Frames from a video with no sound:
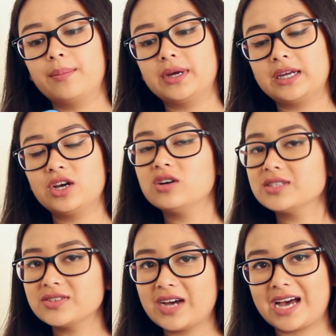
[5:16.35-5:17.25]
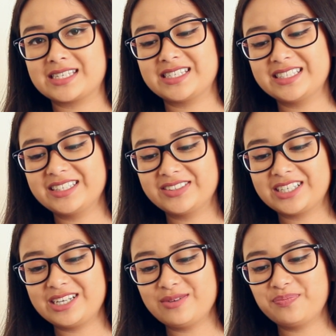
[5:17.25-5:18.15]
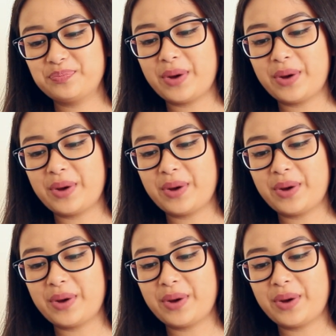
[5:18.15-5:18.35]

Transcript: But it also has this little cute